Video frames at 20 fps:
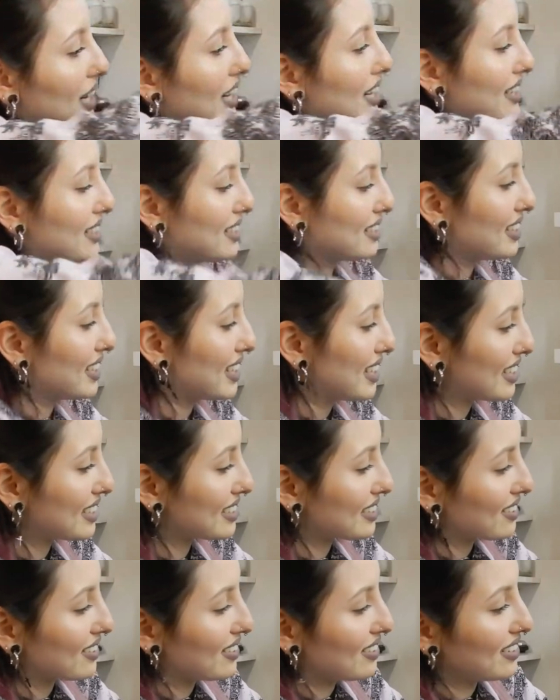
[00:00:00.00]
And yeah,
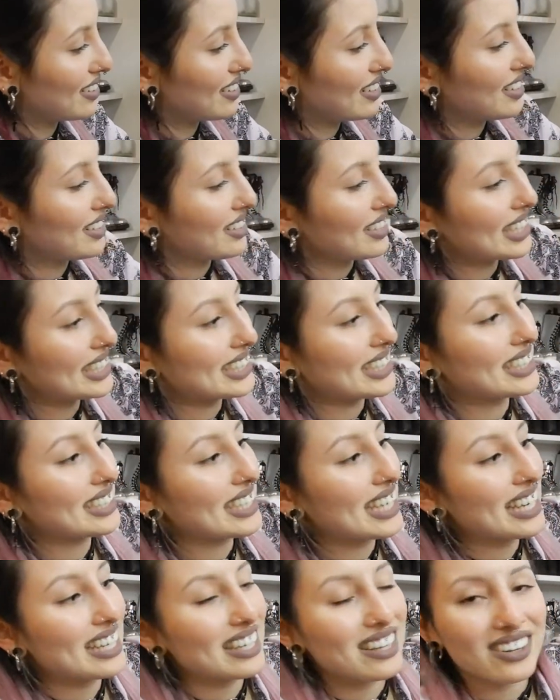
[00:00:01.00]
so this
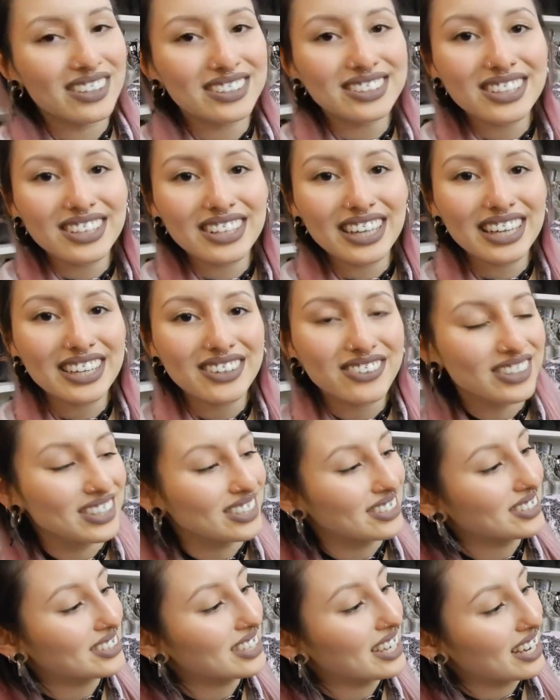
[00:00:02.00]
is it. Also like
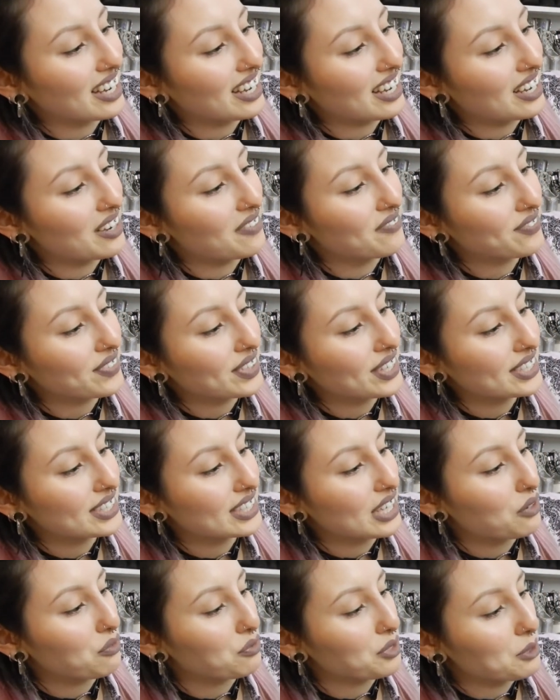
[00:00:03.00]
with the
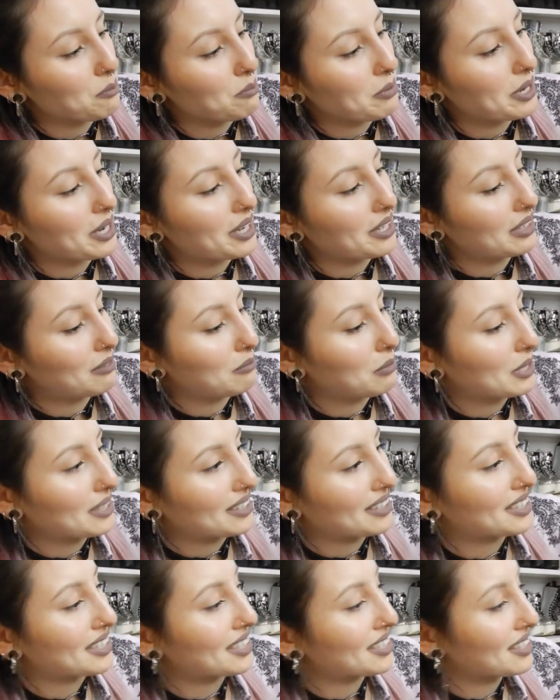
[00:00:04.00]
safety pin,
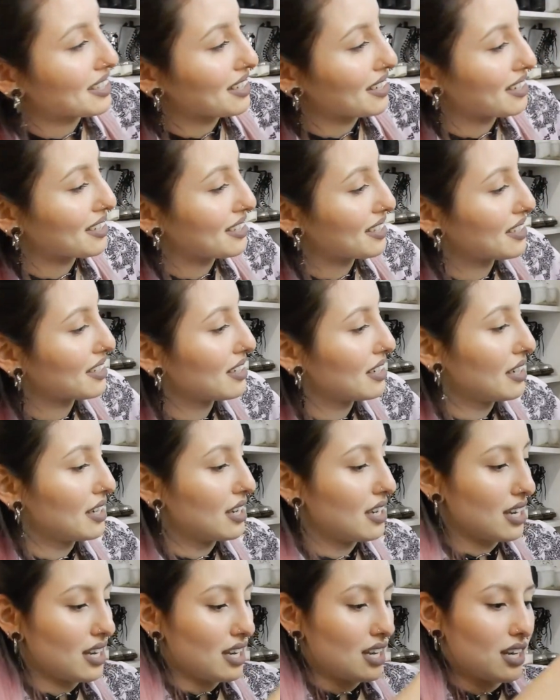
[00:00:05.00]
because it's like
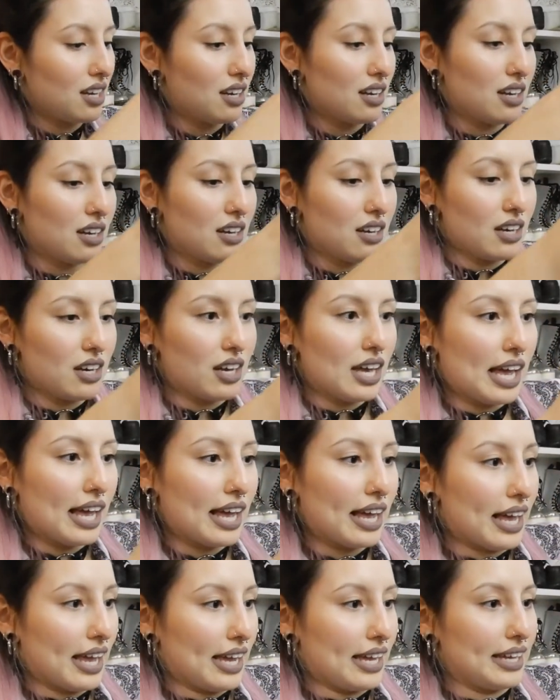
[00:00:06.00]

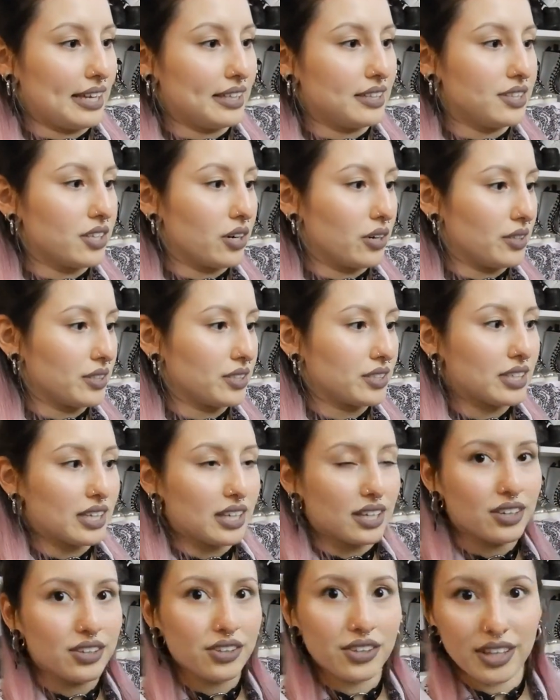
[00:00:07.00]
a
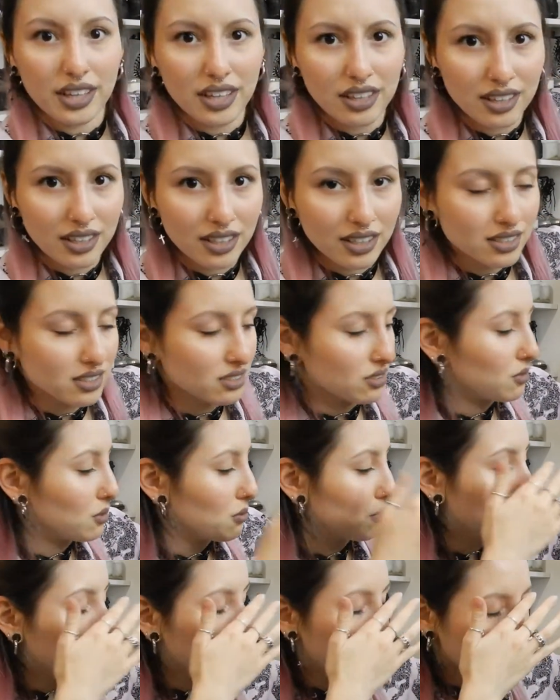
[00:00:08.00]
Dollskill thing, I
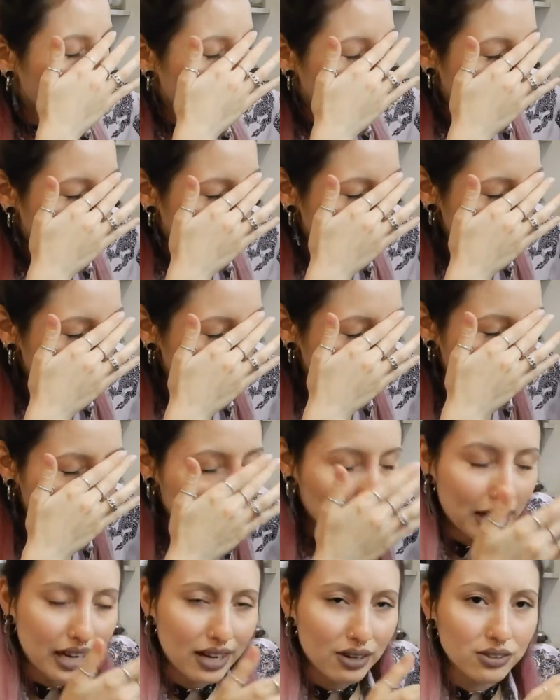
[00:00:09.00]
assume. Ouch,
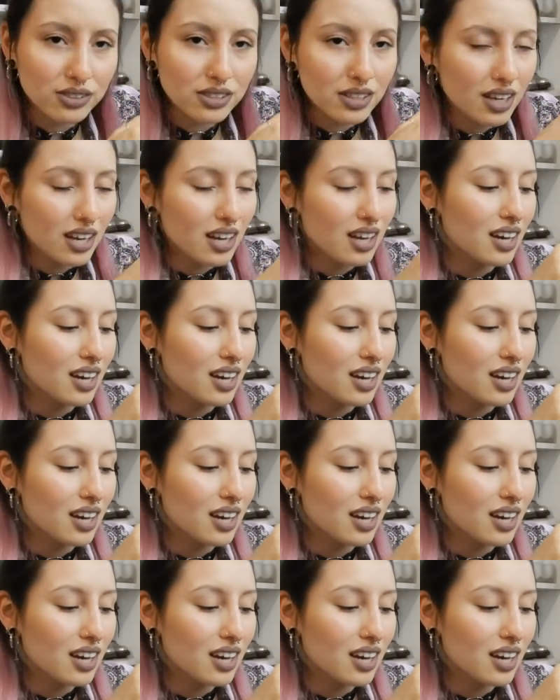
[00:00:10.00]
my nose.